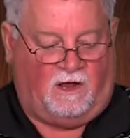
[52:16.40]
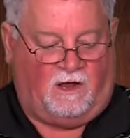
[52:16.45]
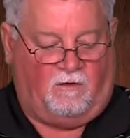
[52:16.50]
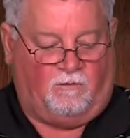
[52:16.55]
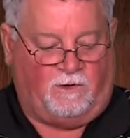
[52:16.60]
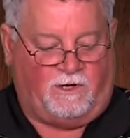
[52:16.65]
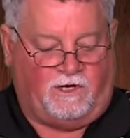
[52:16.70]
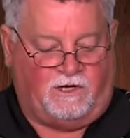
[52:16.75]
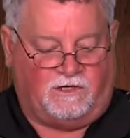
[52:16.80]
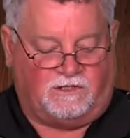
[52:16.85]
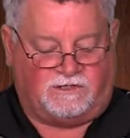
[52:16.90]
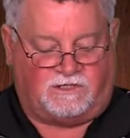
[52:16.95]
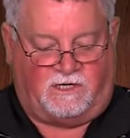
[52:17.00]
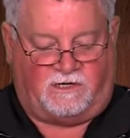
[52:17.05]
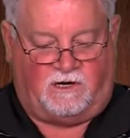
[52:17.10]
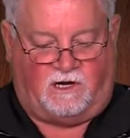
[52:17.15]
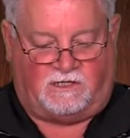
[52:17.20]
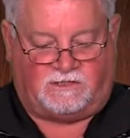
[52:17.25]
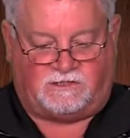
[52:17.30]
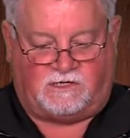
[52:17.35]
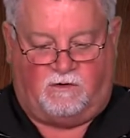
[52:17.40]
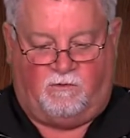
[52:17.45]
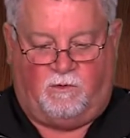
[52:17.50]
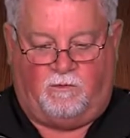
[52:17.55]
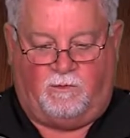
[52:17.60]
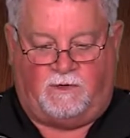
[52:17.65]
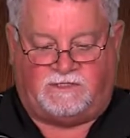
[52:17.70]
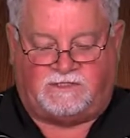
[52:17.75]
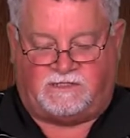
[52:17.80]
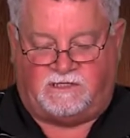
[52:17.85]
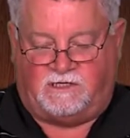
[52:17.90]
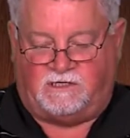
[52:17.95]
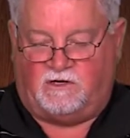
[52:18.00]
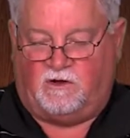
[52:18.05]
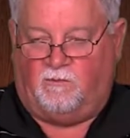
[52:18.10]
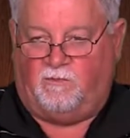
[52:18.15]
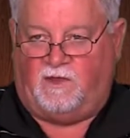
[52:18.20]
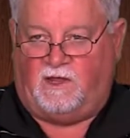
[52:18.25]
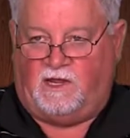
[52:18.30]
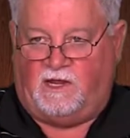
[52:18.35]
We usually also, when we send
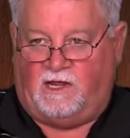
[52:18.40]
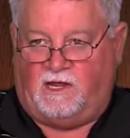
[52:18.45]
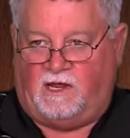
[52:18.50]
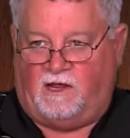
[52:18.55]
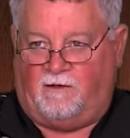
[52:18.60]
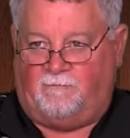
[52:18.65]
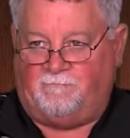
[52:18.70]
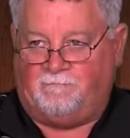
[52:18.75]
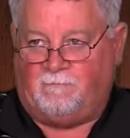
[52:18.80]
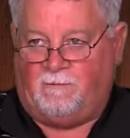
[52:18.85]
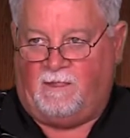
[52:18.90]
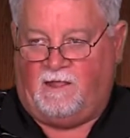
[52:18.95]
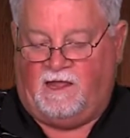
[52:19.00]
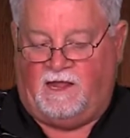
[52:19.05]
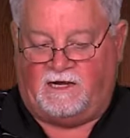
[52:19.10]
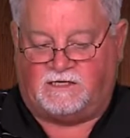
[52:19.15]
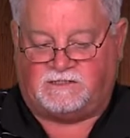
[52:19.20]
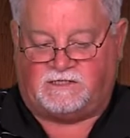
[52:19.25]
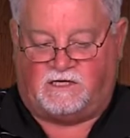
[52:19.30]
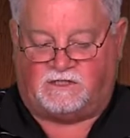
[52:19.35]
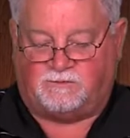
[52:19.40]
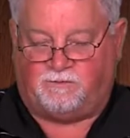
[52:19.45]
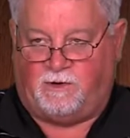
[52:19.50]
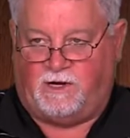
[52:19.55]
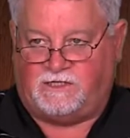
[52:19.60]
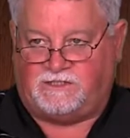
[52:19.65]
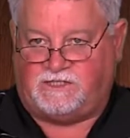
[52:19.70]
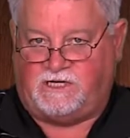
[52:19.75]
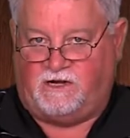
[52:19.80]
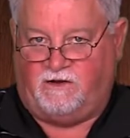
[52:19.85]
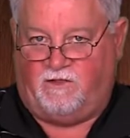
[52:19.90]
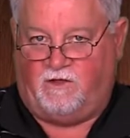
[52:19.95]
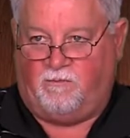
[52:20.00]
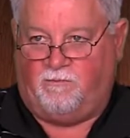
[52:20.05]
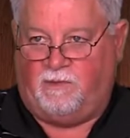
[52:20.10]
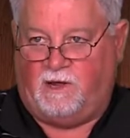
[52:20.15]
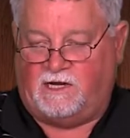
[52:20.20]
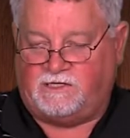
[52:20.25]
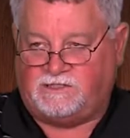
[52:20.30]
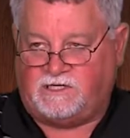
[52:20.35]
them the Excel spreadsheet of their
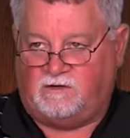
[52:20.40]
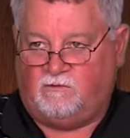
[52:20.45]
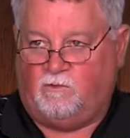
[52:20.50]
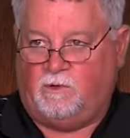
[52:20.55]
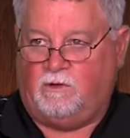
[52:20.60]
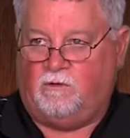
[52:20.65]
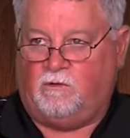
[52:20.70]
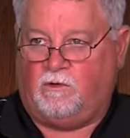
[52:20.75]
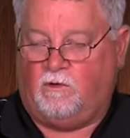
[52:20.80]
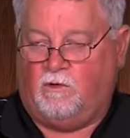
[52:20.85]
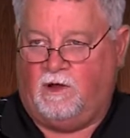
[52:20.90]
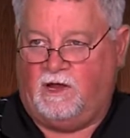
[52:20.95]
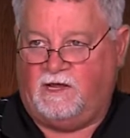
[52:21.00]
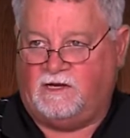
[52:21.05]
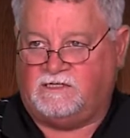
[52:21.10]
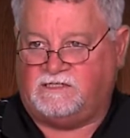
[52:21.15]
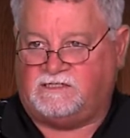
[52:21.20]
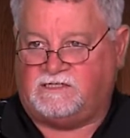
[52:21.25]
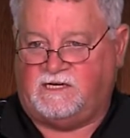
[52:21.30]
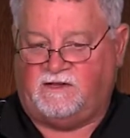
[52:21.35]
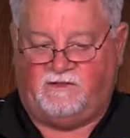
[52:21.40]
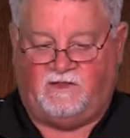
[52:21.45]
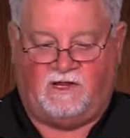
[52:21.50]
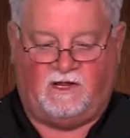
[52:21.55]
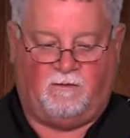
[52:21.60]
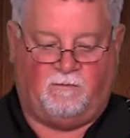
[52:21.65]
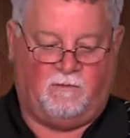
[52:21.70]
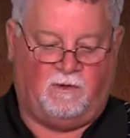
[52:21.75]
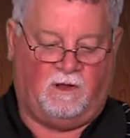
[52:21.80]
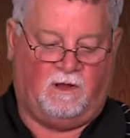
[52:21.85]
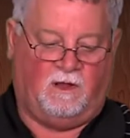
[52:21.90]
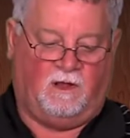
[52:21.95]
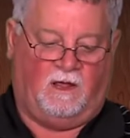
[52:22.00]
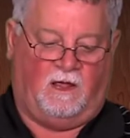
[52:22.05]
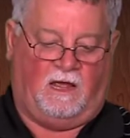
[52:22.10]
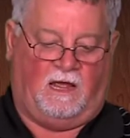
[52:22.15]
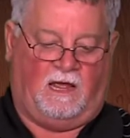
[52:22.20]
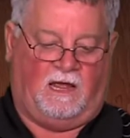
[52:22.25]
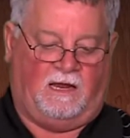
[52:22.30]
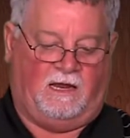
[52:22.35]
budget, we'll go ahead and send them
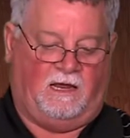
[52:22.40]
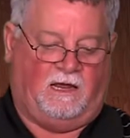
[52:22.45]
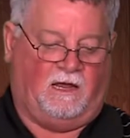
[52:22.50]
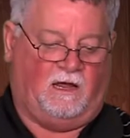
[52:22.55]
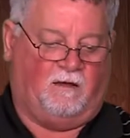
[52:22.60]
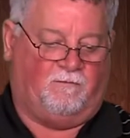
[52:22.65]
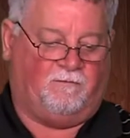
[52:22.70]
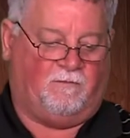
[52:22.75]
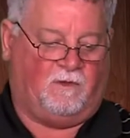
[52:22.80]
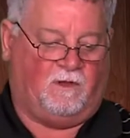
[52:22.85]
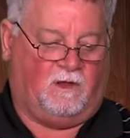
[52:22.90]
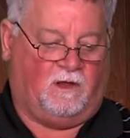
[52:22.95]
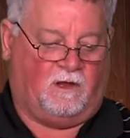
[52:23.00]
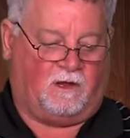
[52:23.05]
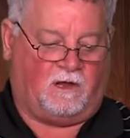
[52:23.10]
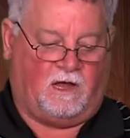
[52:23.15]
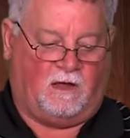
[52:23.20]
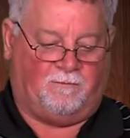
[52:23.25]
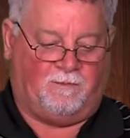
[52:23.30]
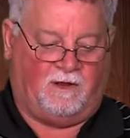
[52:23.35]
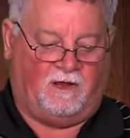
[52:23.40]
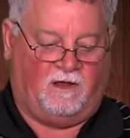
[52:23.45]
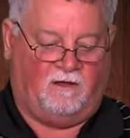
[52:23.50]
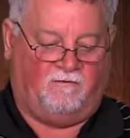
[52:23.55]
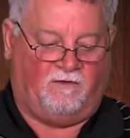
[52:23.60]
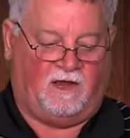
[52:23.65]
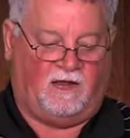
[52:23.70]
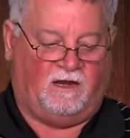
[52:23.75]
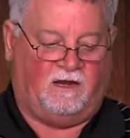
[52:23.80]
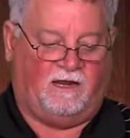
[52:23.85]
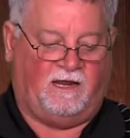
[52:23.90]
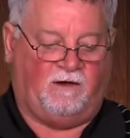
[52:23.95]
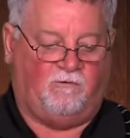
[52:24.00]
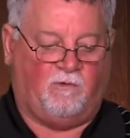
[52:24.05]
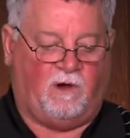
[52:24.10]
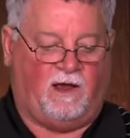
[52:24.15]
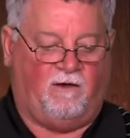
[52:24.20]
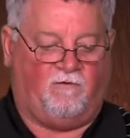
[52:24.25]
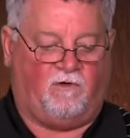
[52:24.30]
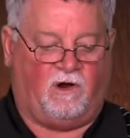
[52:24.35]
a copy of a lien
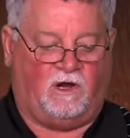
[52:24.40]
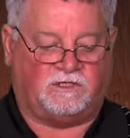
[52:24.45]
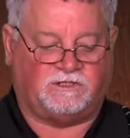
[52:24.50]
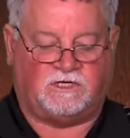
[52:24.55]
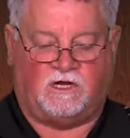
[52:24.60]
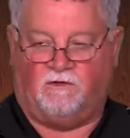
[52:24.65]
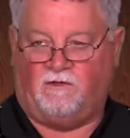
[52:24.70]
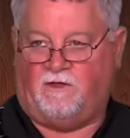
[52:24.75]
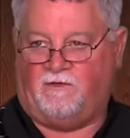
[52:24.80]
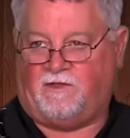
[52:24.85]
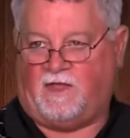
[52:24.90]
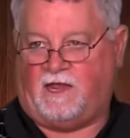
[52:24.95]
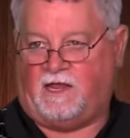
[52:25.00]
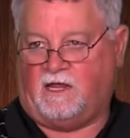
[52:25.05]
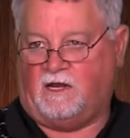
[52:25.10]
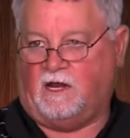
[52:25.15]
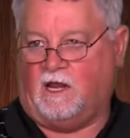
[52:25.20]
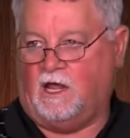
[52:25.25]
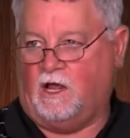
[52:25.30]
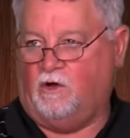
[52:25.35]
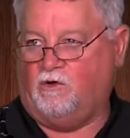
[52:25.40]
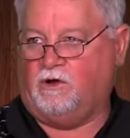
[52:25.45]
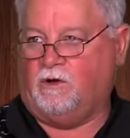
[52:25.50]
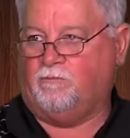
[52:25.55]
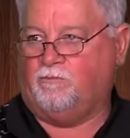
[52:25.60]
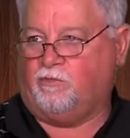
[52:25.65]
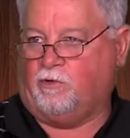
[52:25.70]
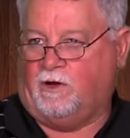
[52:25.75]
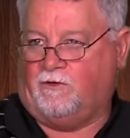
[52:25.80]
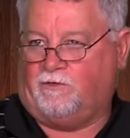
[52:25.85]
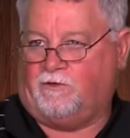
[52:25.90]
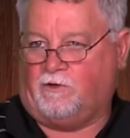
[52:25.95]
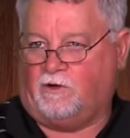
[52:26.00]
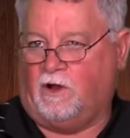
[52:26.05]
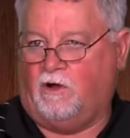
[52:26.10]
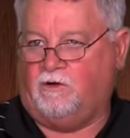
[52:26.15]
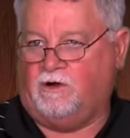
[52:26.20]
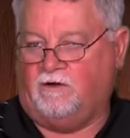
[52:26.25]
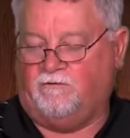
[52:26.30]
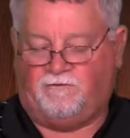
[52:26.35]
waiver also that they can load and print their
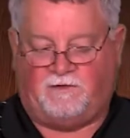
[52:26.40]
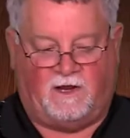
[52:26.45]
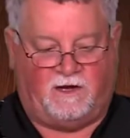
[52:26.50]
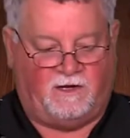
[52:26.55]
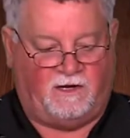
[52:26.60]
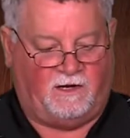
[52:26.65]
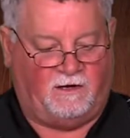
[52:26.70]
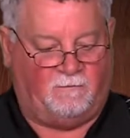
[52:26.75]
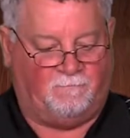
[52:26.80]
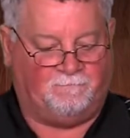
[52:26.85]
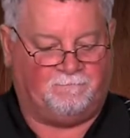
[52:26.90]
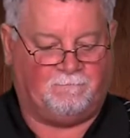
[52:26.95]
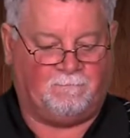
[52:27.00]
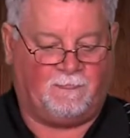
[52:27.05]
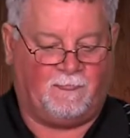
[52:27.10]
own if they need them.